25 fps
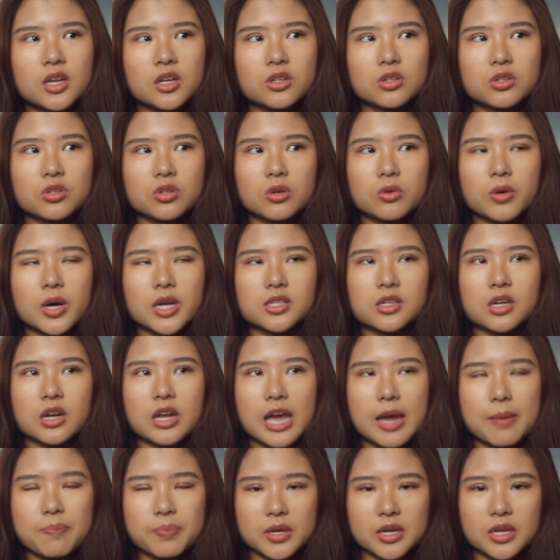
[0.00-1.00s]
So what's gonna
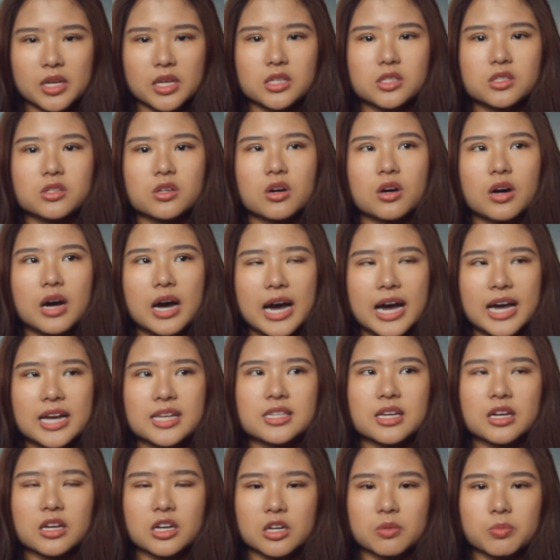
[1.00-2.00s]
happen is your
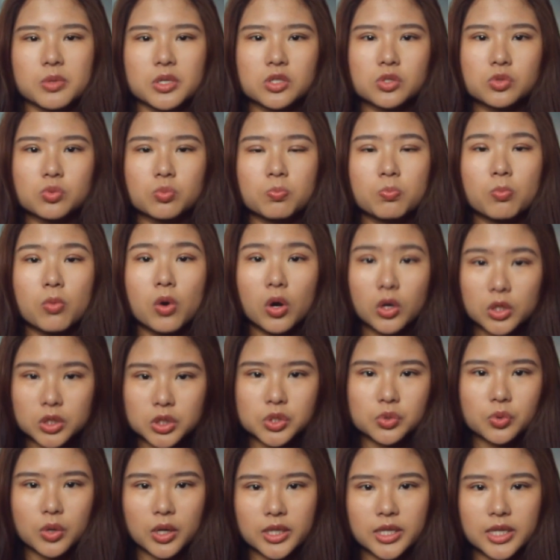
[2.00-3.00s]
eyes are gonna be more
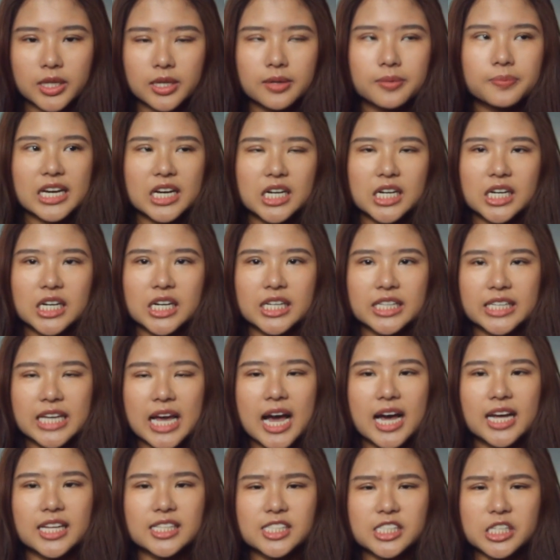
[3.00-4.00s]
swollen.
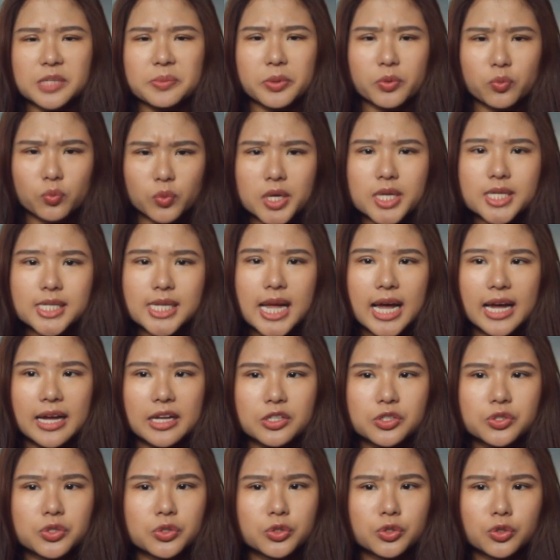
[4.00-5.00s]
Yeah, it's gonna be worse lah,
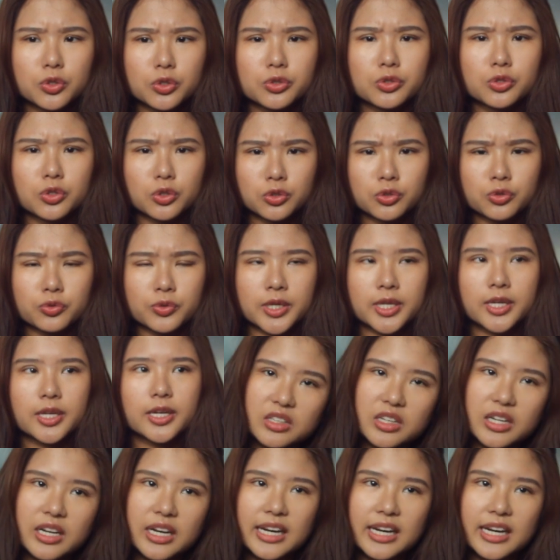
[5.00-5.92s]
so don't do it.